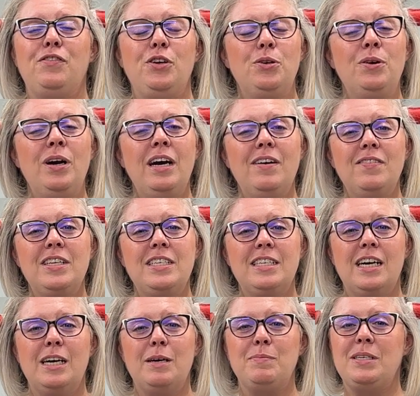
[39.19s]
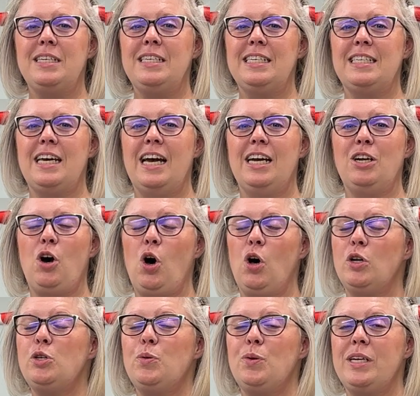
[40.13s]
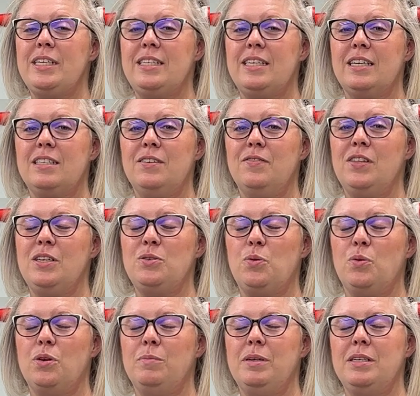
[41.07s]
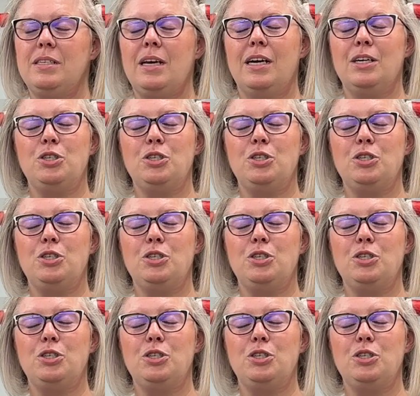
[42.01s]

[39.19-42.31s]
If you don't have the time to design all 26 of these ornaments,